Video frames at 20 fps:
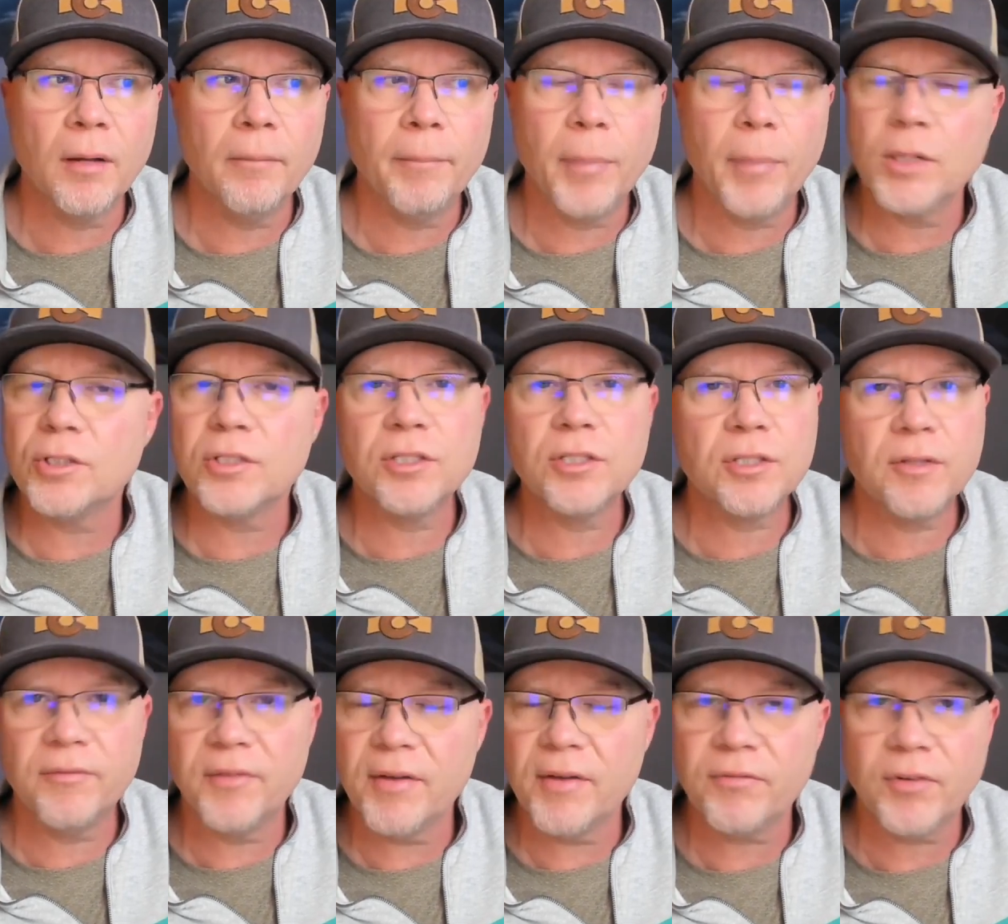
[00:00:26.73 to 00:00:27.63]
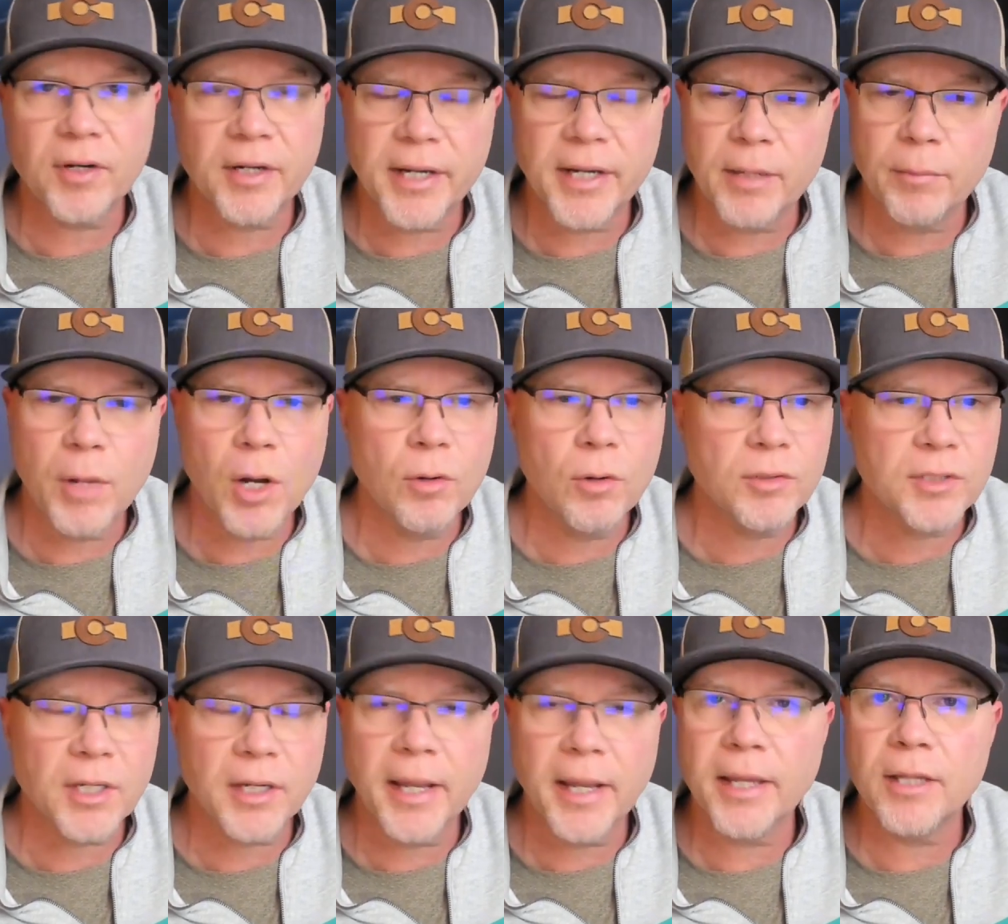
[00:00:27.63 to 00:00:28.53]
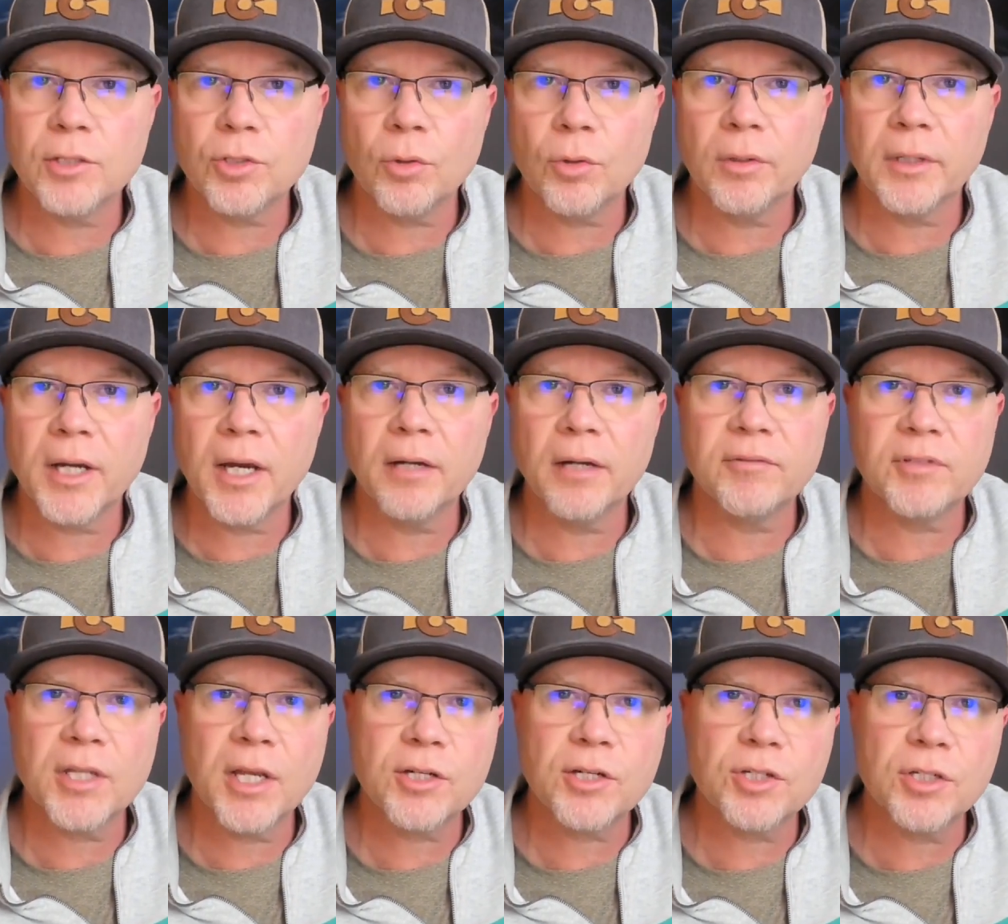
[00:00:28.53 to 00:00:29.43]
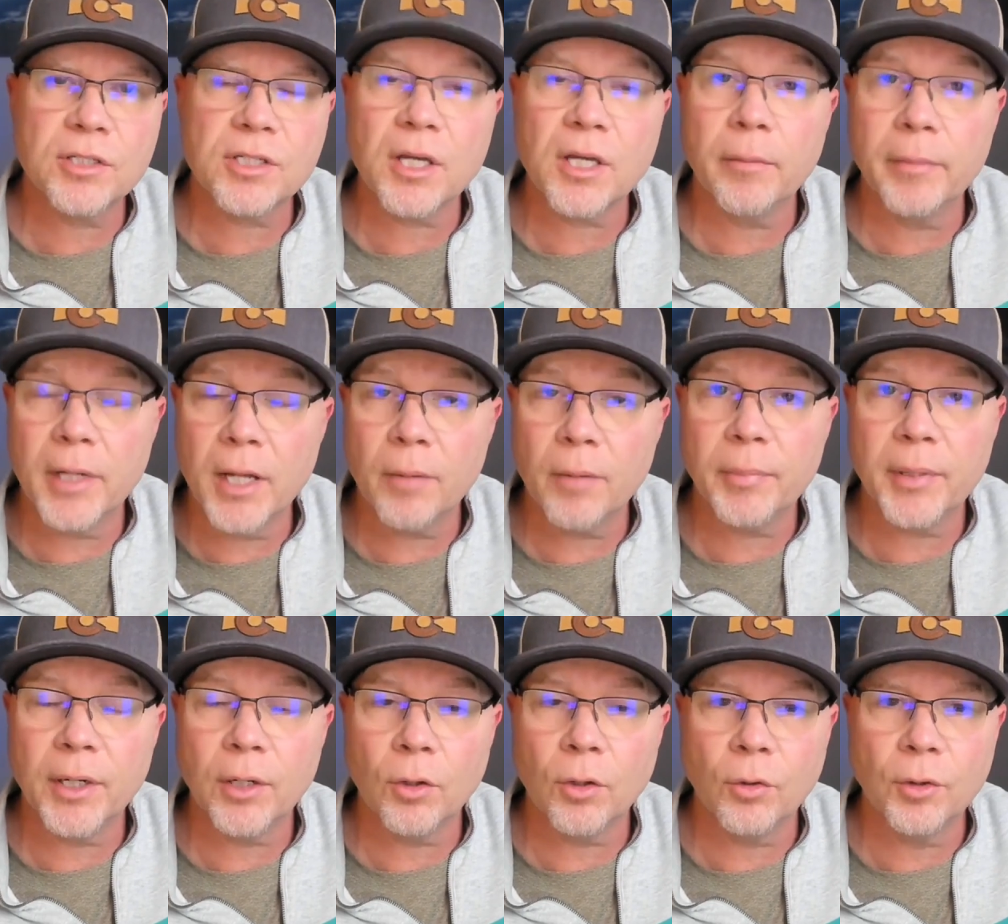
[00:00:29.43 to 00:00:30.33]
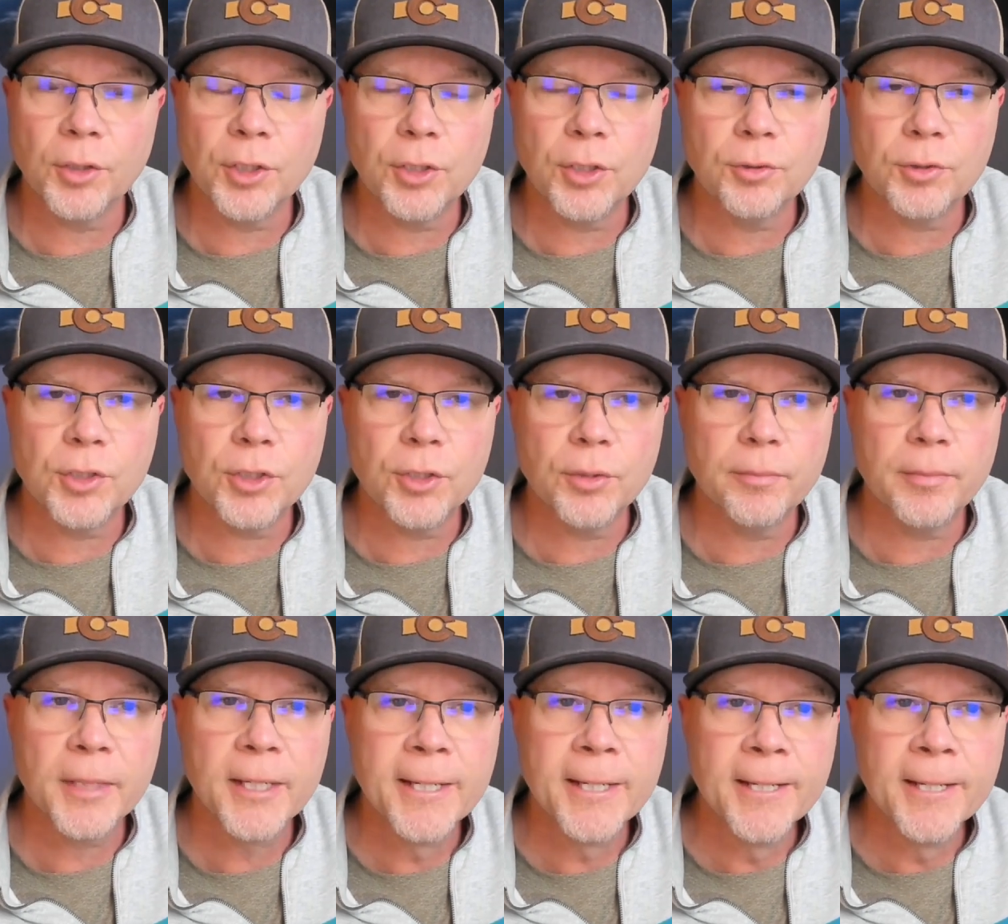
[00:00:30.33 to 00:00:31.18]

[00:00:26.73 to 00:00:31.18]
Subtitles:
bunches of different demos and hands-on kind of sessions coming up here on YouTube.